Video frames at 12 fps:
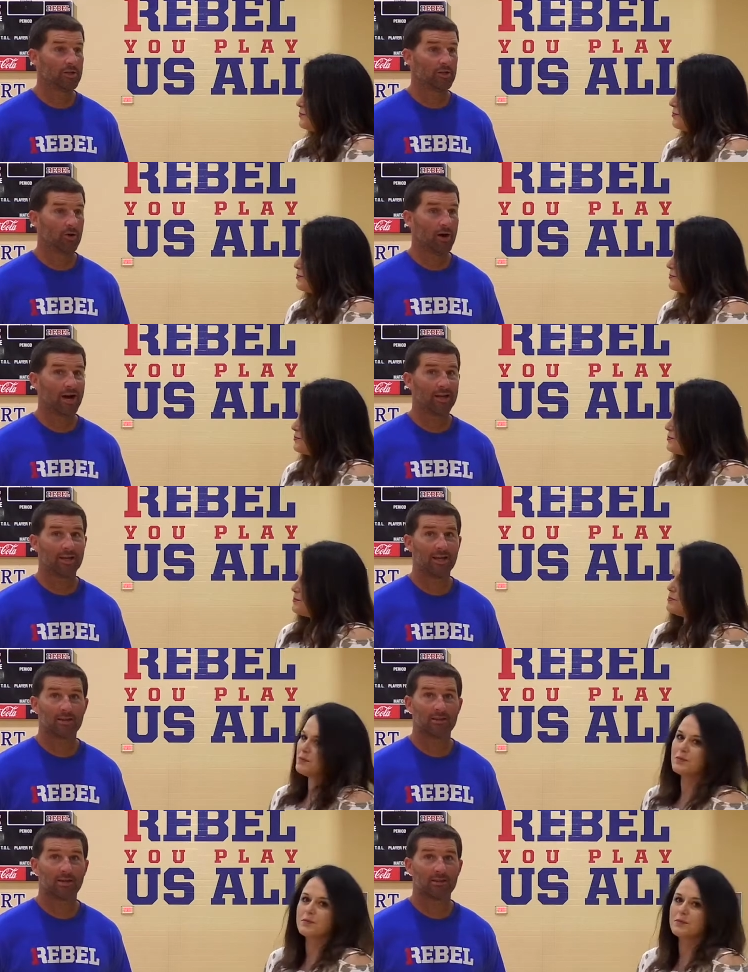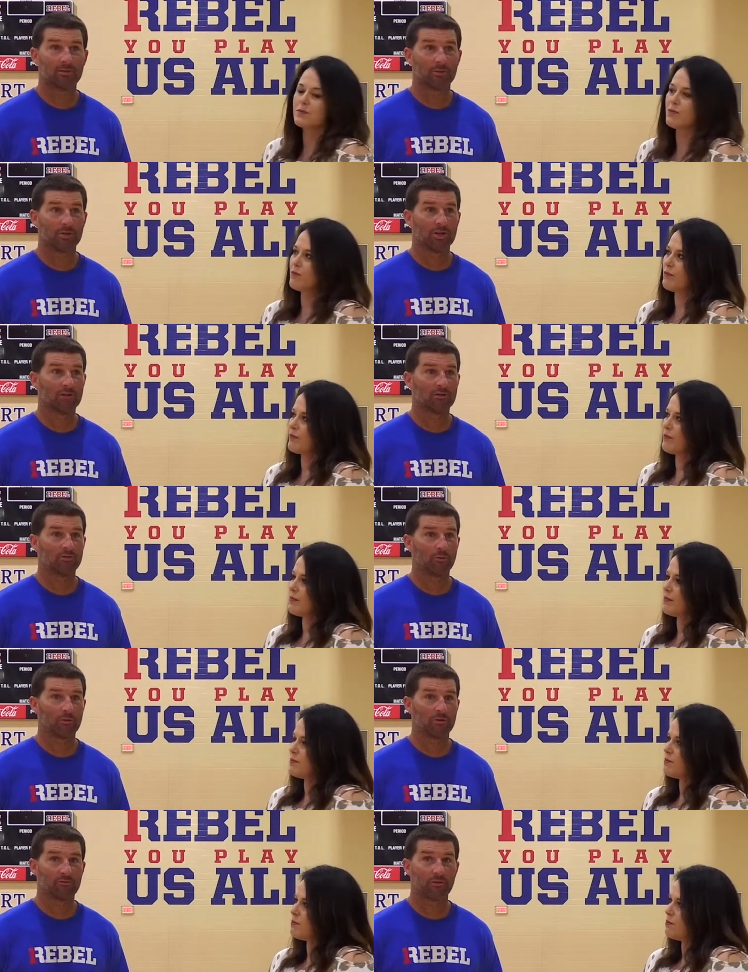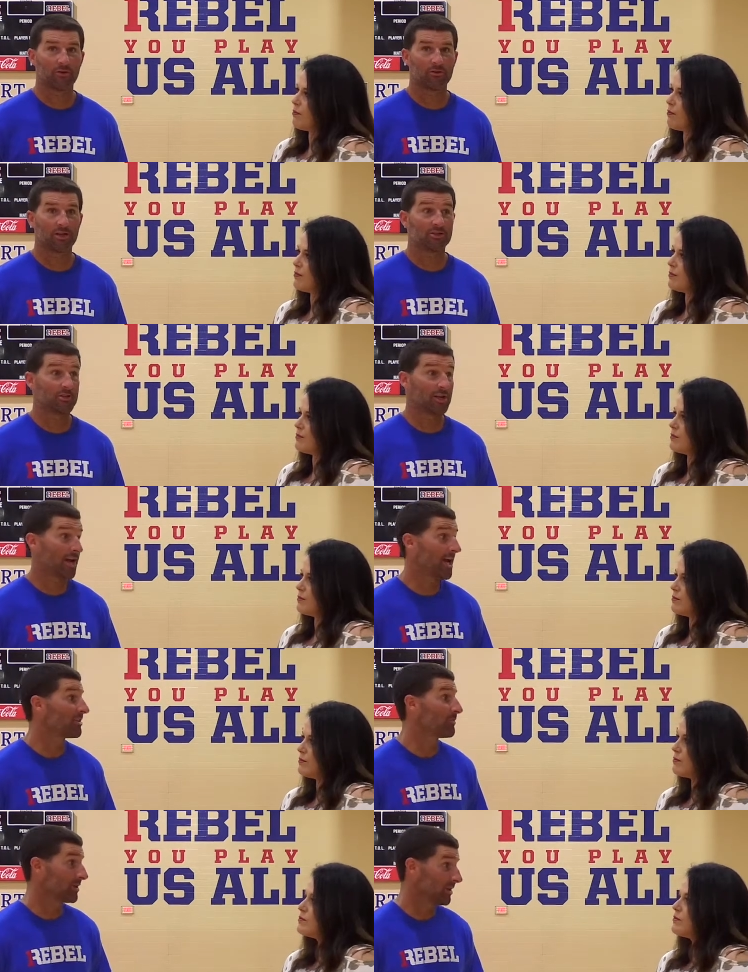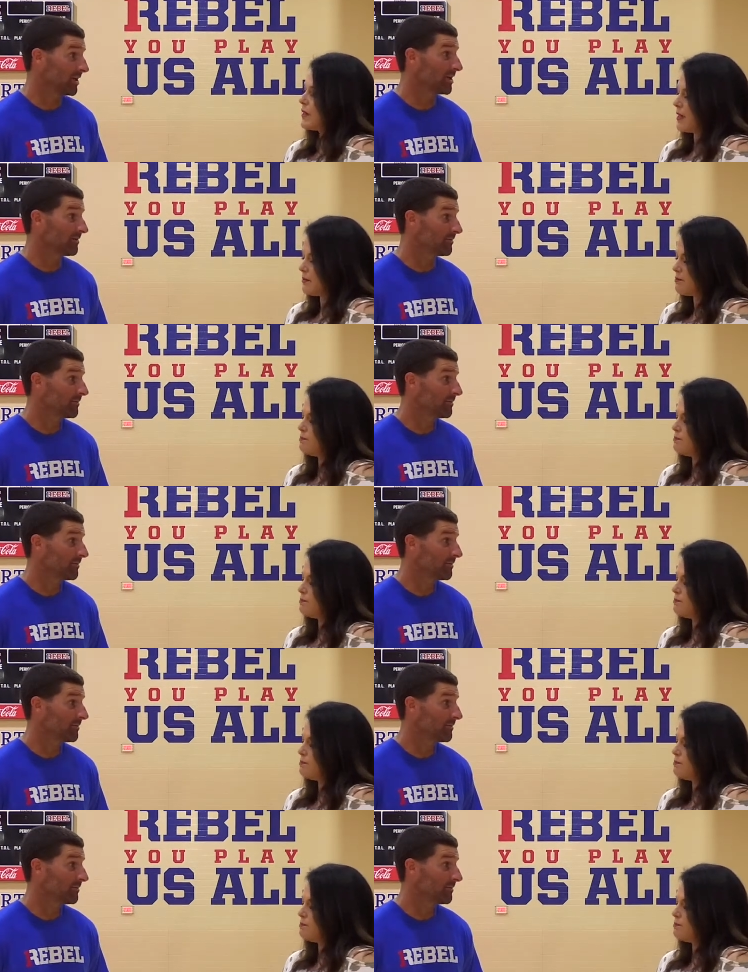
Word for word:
Speaker 1: you know, I can't thank them enough for the foundation that has been laid